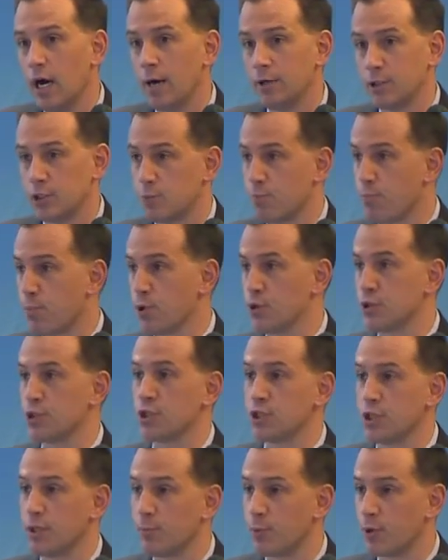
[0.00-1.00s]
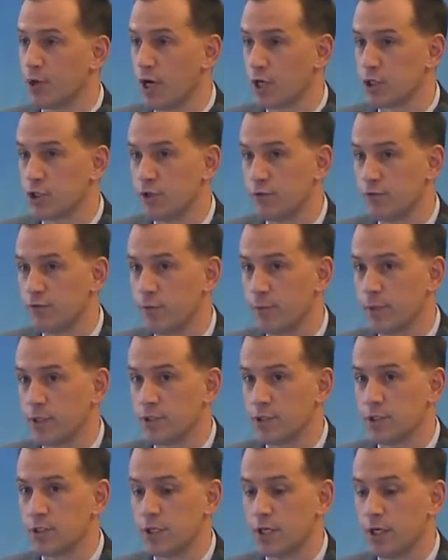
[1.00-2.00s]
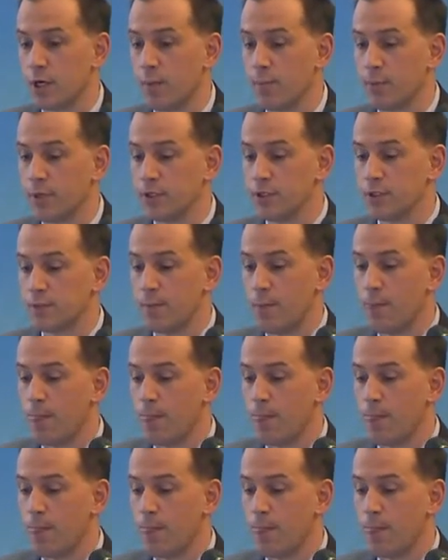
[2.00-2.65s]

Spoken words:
just purchasing production from existing companies.